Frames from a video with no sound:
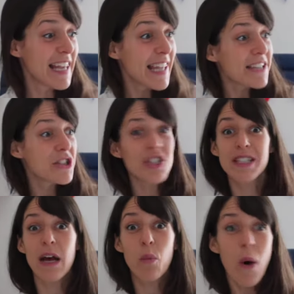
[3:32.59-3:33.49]
let's just
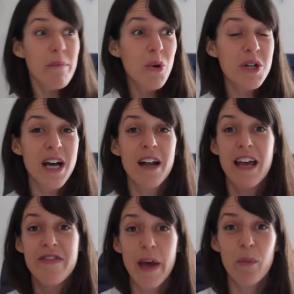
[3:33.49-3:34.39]
get one more done
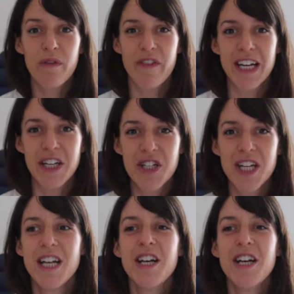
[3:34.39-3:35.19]
and then we're finished.